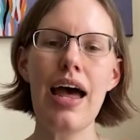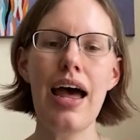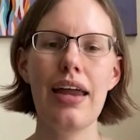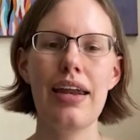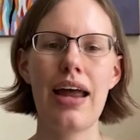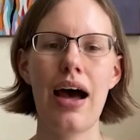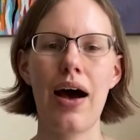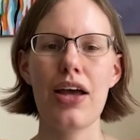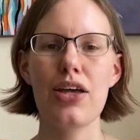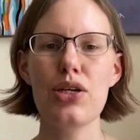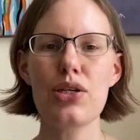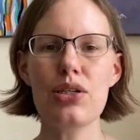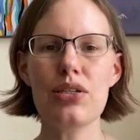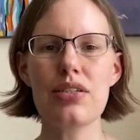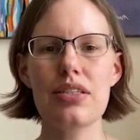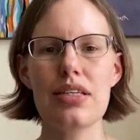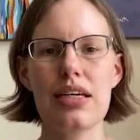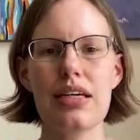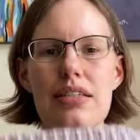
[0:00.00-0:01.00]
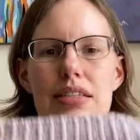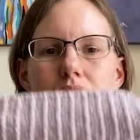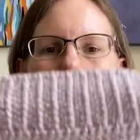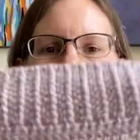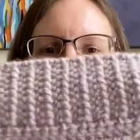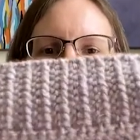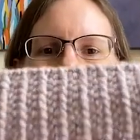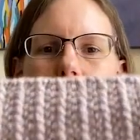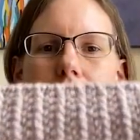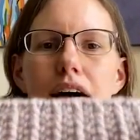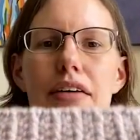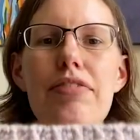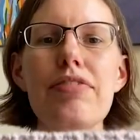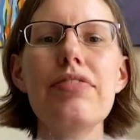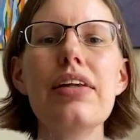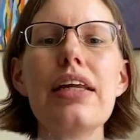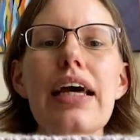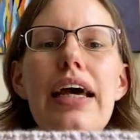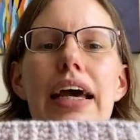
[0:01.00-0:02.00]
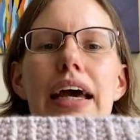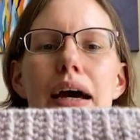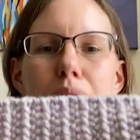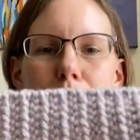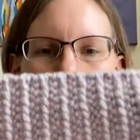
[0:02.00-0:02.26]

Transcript: Now I use this lovely